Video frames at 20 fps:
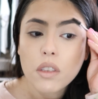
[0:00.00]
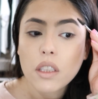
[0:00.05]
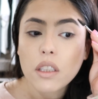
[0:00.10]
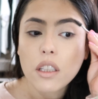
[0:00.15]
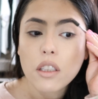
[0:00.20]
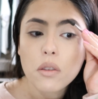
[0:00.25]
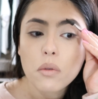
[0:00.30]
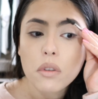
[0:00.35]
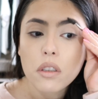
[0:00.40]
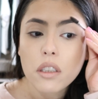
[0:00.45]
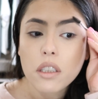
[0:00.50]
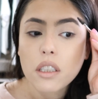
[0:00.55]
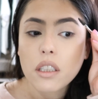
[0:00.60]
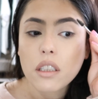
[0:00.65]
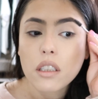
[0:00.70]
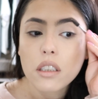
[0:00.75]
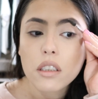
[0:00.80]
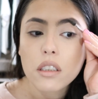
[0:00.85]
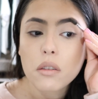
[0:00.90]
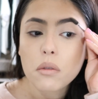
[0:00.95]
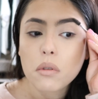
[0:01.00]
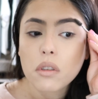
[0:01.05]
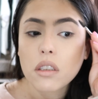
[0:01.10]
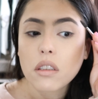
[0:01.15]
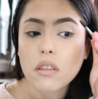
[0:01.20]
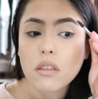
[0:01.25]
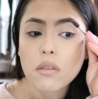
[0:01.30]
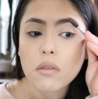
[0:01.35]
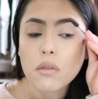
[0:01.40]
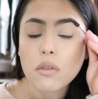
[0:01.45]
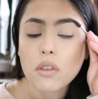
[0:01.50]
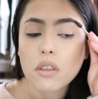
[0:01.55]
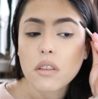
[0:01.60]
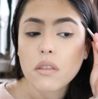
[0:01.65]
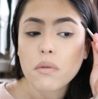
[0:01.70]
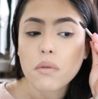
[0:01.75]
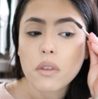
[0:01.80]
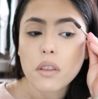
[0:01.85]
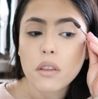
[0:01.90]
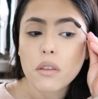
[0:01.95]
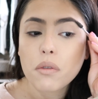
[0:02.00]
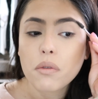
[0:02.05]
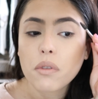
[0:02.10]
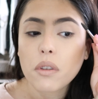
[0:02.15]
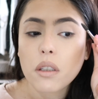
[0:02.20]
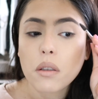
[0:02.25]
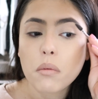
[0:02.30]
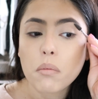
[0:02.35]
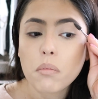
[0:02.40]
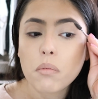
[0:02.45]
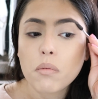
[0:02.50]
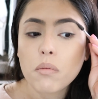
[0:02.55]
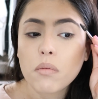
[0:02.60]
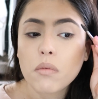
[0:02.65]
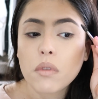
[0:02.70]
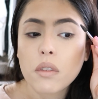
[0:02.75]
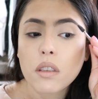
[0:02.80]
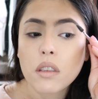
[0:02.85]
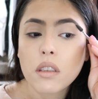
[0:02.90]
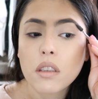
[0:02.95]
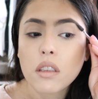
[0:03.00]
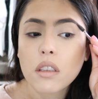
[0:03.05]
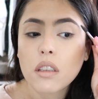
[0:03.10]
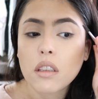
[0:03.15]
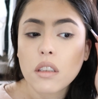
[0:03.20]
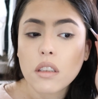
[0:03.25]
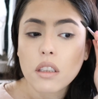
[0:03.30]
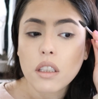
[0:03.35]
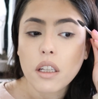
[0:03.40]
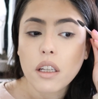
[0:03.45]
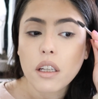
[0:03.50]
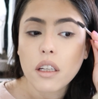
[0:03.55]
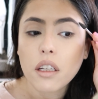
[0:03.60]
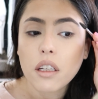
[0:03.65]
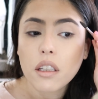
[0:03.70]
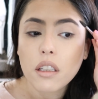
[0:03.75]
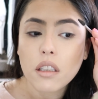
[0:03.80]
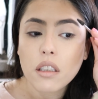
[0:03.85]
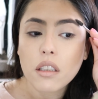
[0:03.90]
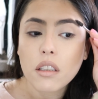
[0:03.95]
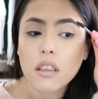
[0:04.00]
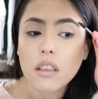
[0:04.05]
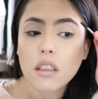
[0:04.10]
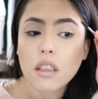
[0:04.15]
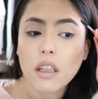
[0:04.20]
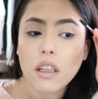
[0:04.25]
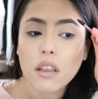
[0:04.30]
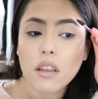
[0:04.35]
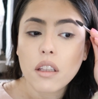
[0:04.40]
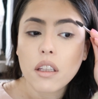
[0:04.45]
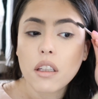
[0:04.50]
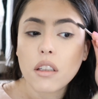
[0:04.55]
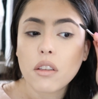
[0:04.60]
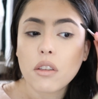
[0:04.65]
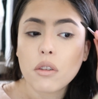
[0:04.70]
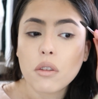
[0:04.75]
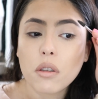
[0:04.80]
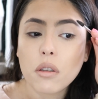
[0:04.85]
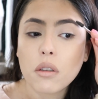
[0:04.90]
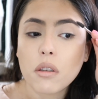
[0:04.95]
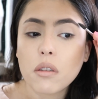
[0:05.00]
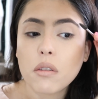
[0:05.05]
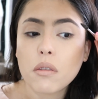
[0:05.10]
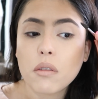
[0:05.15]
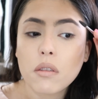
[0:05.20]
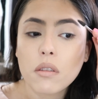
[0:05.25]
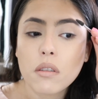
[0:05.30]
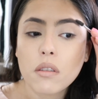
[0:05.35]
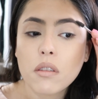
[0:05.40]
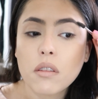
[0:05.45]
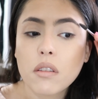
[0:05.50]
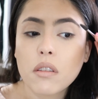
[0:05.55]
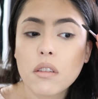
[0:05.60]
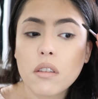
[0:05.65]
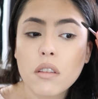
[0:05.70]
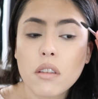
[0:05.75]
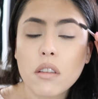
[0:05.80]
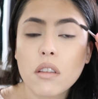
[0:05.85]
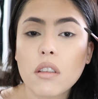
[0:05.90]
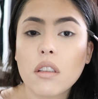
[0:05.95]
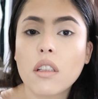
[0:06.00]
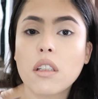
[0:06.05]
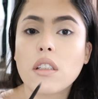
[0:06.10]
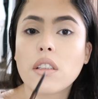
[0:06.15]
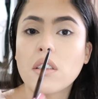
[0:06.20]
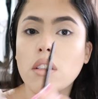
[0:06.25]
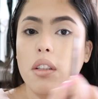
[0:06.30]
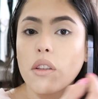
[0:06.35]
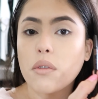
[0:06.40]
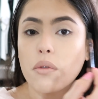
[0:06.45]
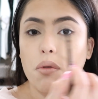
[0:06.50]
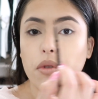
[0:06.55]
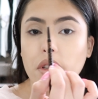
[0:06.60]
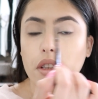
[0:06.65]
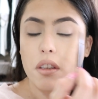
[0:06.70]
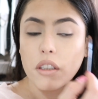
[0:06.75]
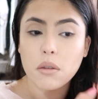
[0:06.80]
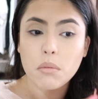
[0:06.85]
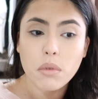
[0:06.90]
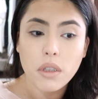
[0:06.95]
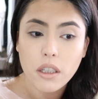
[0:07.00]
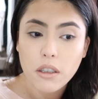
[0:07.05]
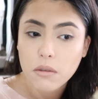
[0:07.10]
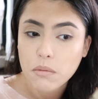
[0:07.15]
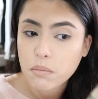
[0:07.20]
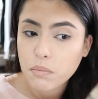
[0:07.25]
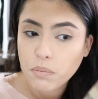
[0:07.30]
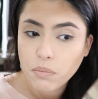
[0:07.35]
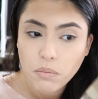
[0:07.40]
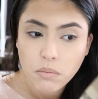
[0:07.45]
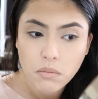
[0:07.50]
And that's what you're kind of going to want to do, just fill from the end and then you go to the front of your brow.